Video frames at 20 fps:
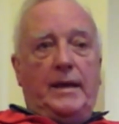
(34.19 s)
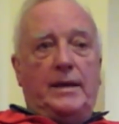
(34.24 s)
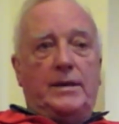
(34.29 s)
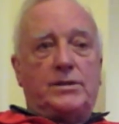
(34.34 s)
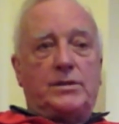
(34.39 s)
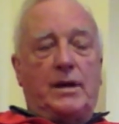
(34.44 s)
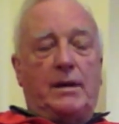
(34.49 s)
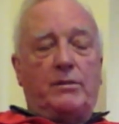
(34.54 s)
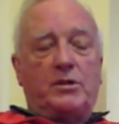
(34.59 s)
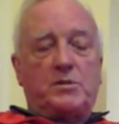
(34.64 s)

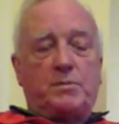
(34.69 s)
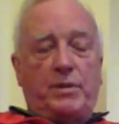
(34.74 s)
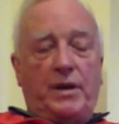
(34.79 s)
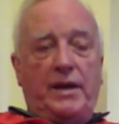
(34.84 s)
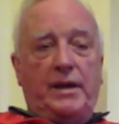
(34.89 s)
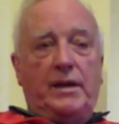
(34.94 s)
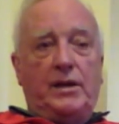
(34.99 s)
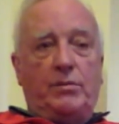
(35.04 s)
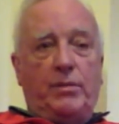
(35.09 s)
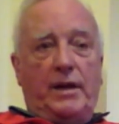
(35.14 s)
So I was
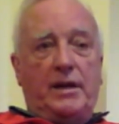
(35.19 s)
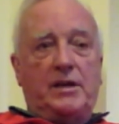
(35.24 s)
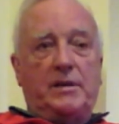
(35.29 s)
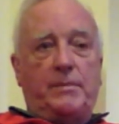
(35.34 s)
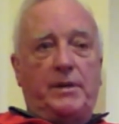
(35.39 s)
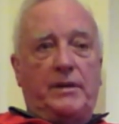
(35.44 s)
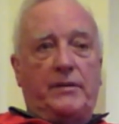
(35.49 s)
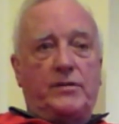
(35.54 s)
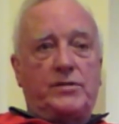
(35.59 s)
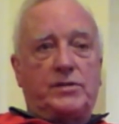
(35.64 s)
playing quite a
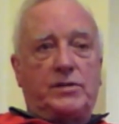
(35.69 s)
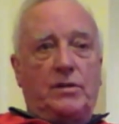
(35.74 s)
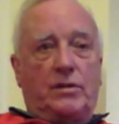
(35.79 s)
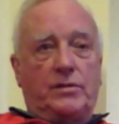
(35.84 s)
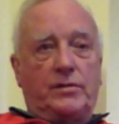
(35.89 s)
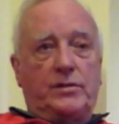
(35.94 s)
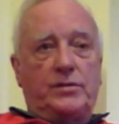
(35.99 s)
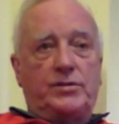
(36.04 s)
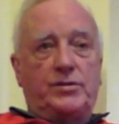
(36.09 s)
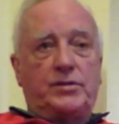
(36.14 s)
bit of
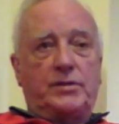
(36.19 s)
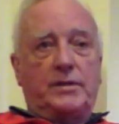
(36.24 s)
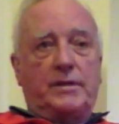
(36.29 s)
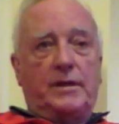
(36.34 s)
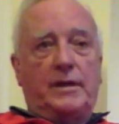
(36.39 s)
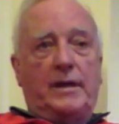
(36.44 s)
Scottish.